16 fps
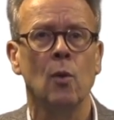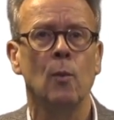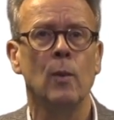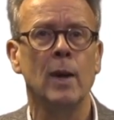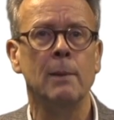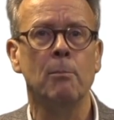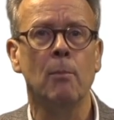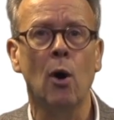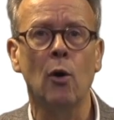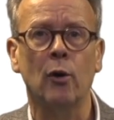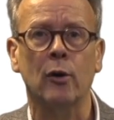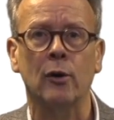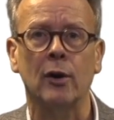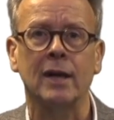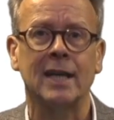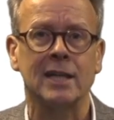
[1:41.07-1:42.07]
When
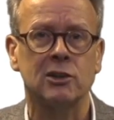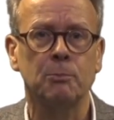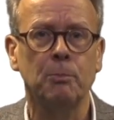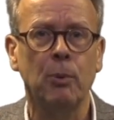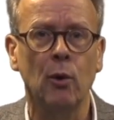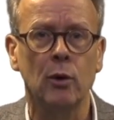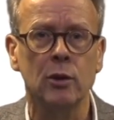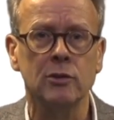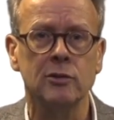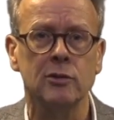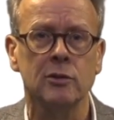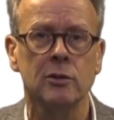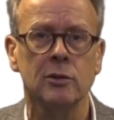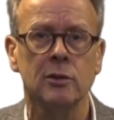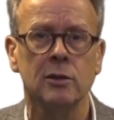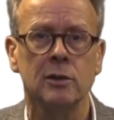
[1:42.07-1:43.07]
more gets
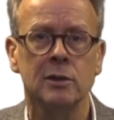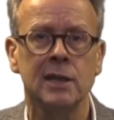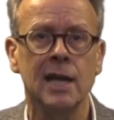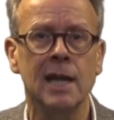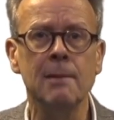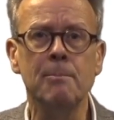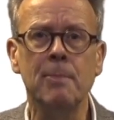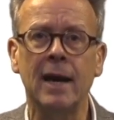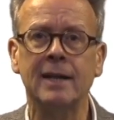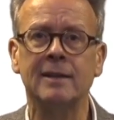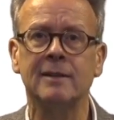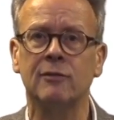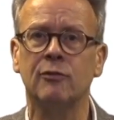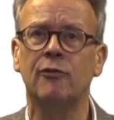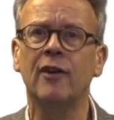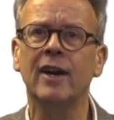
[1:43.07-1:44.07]
spoiled, the impact
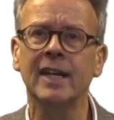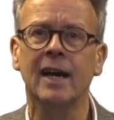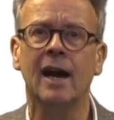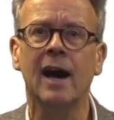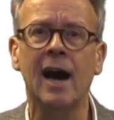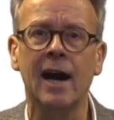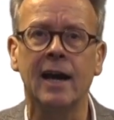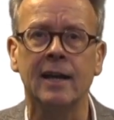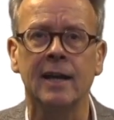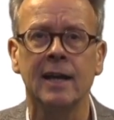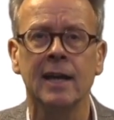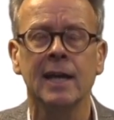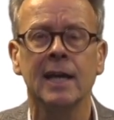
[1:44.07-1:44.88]
is very high